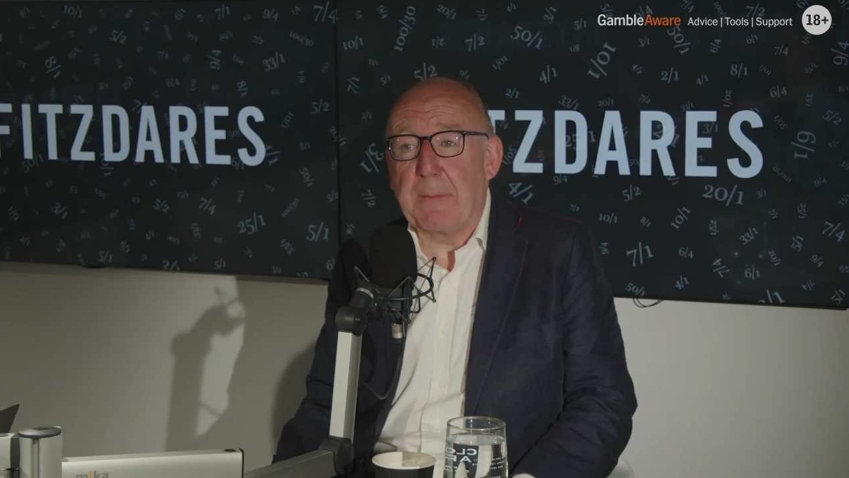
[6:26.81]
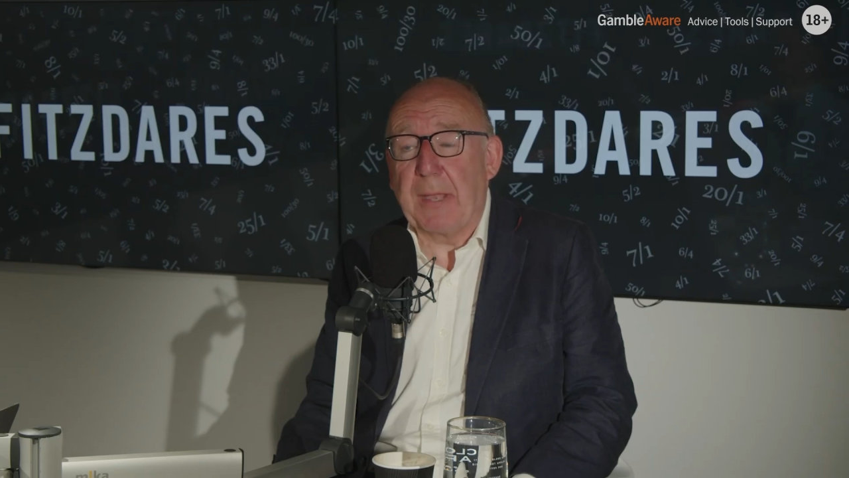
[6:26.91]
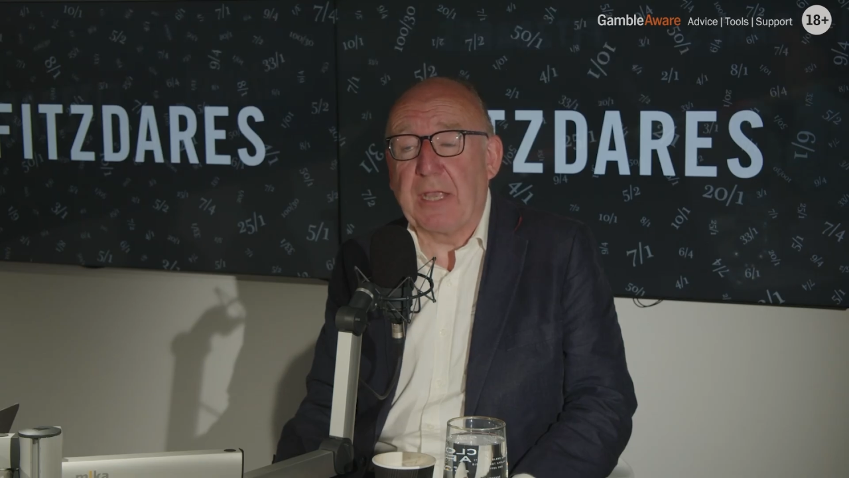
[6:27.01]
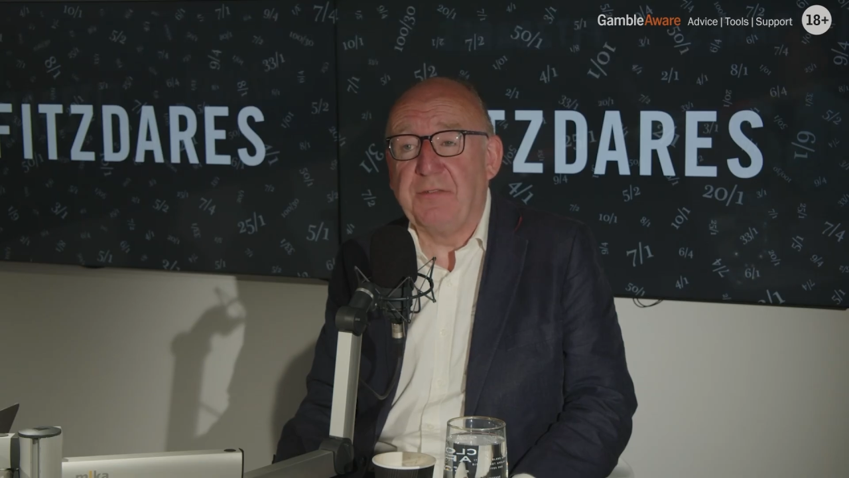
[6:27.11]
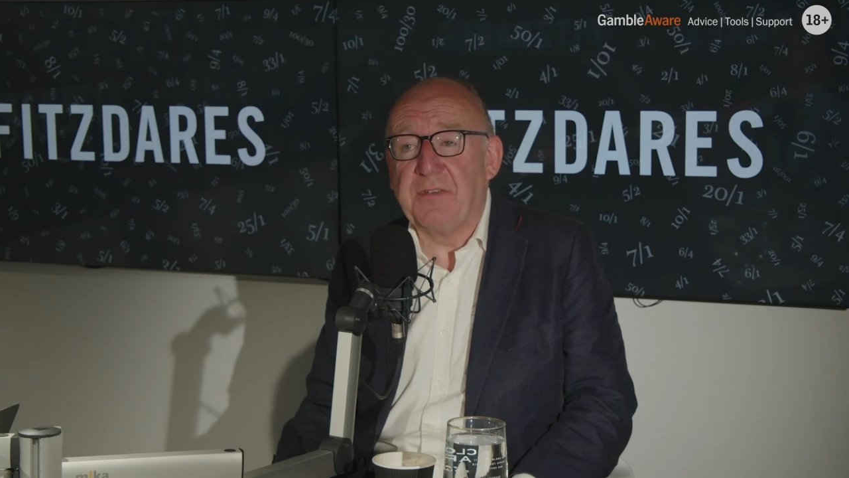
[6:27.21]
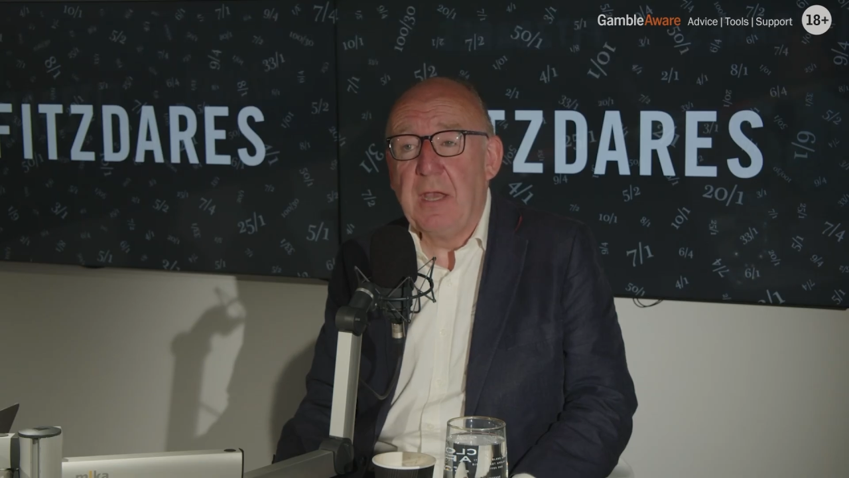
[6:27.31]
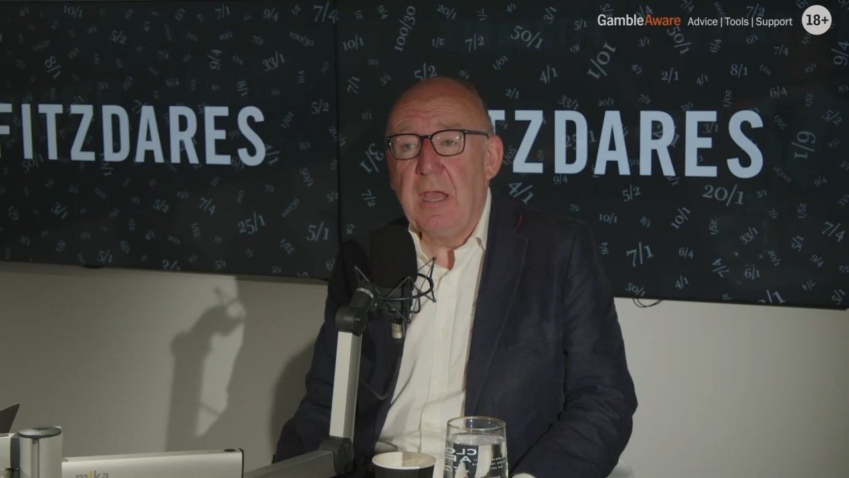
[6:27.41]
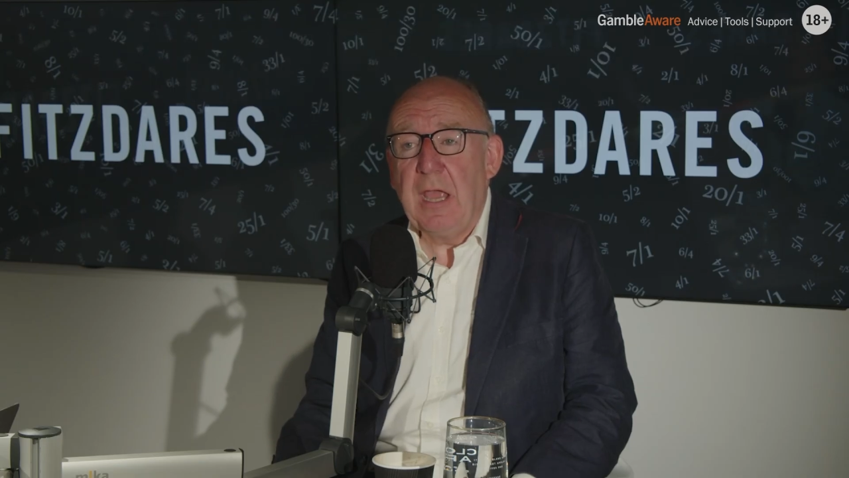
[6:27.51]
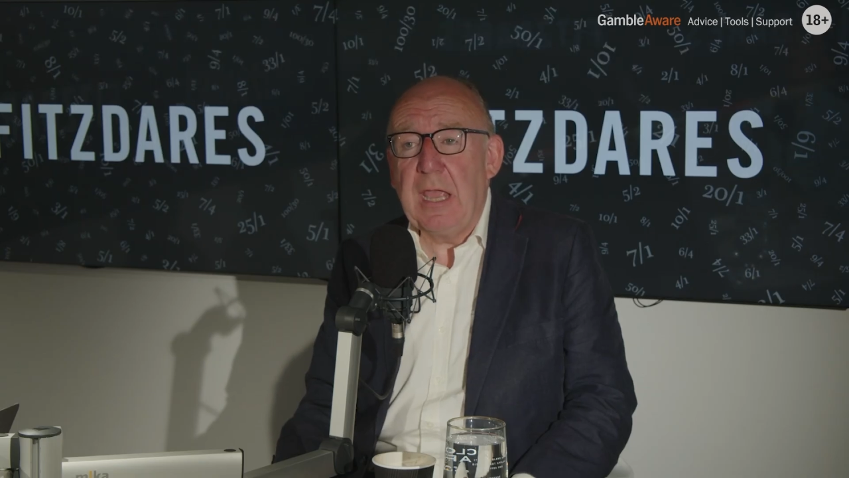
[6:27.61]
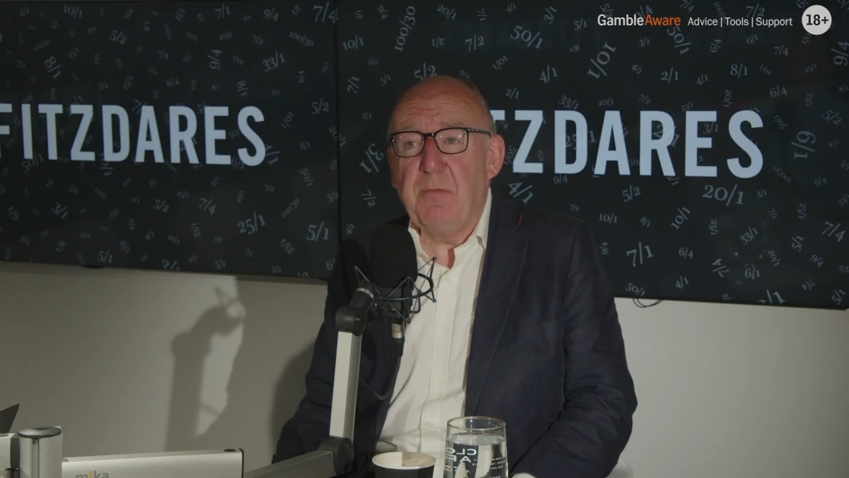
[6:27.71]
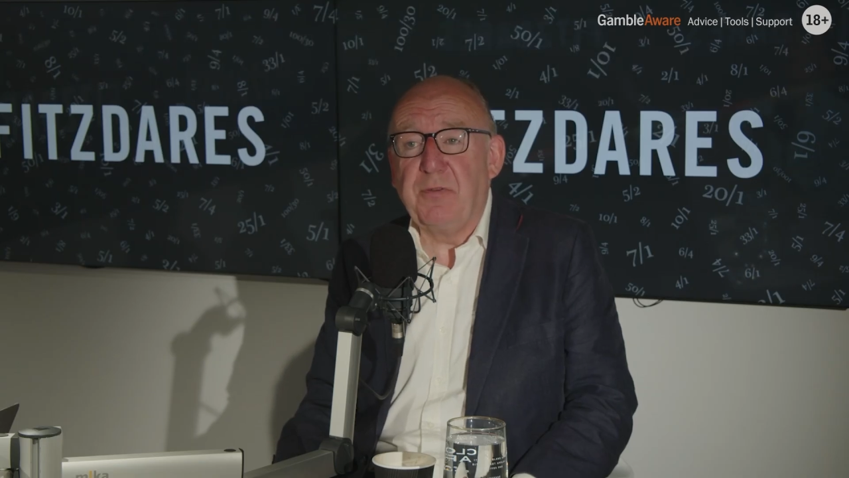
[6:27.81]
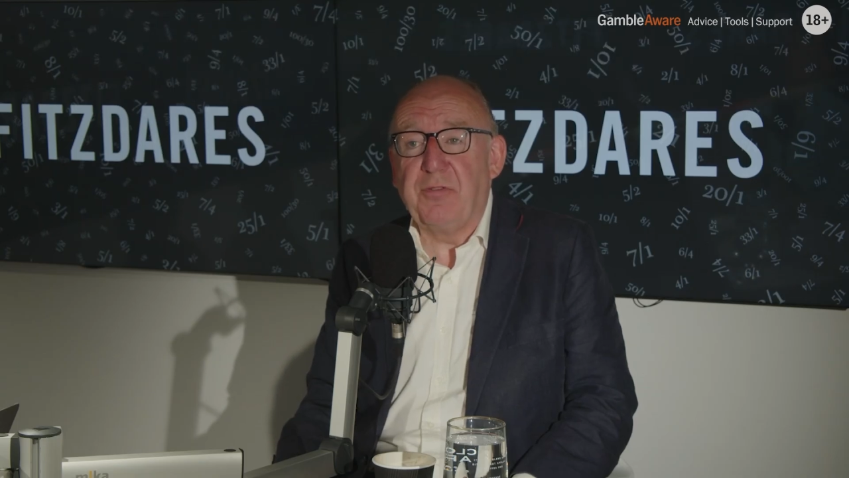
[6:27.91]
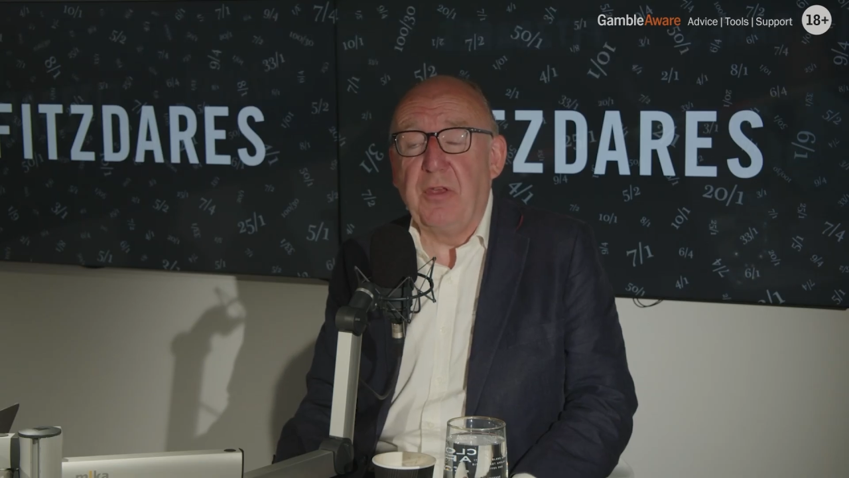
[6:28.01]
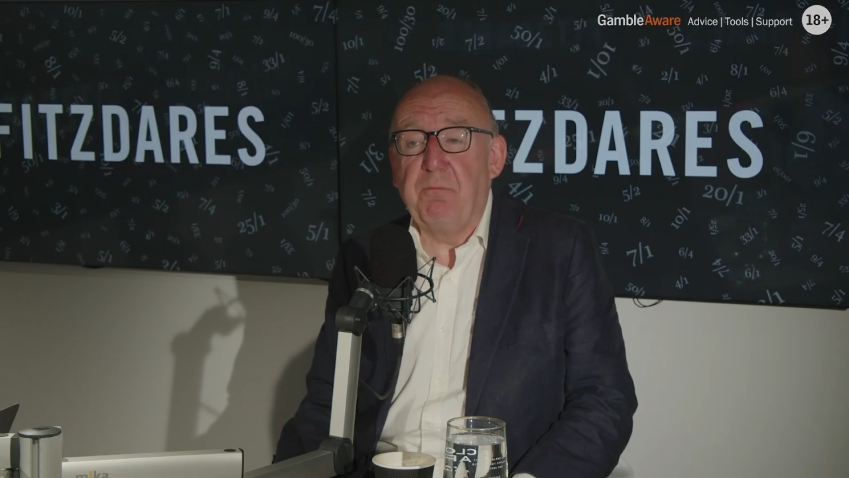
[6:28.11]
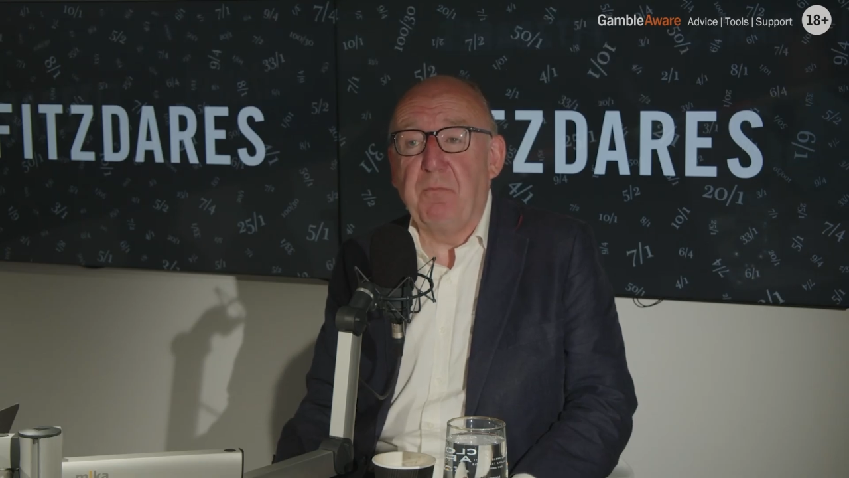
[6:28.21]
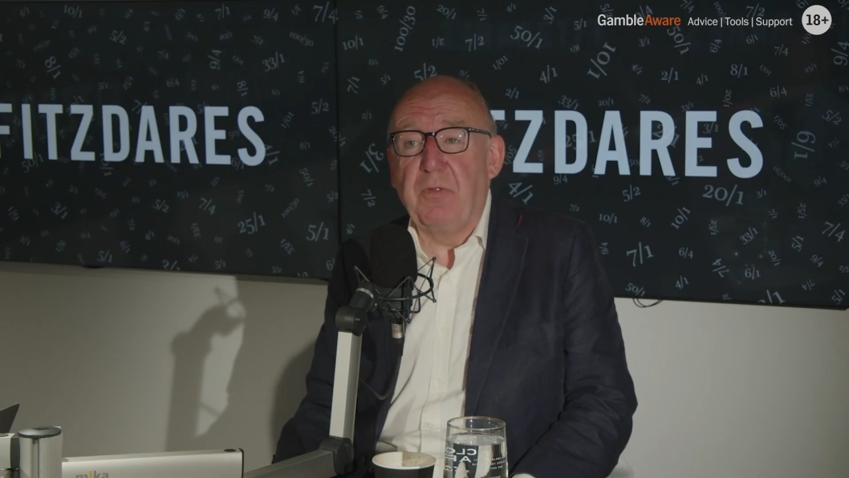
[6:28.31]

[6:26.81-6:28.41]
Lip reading: because he was the